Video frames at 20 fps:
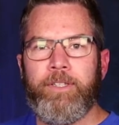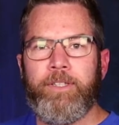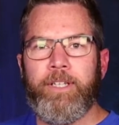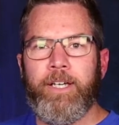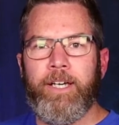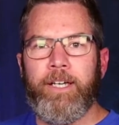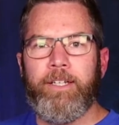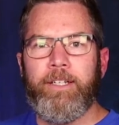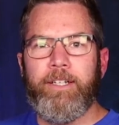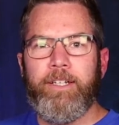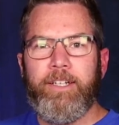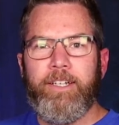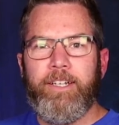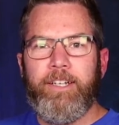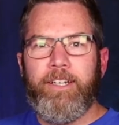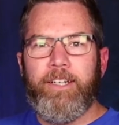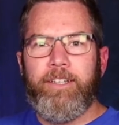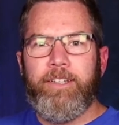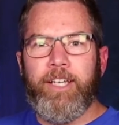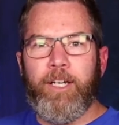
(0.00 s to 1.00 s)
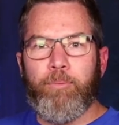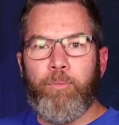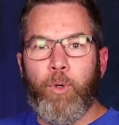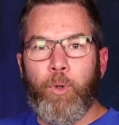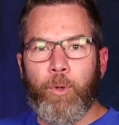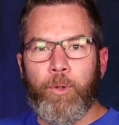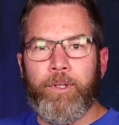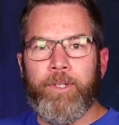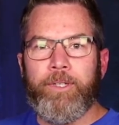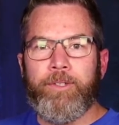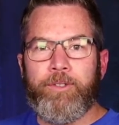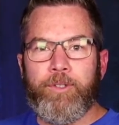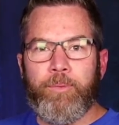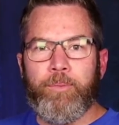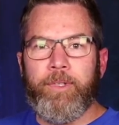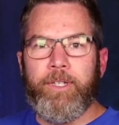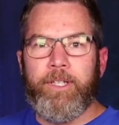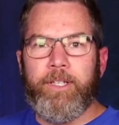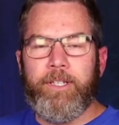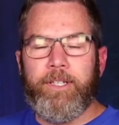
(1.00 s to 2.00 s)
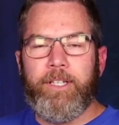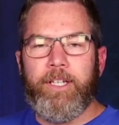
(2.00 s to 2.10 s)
that poured into me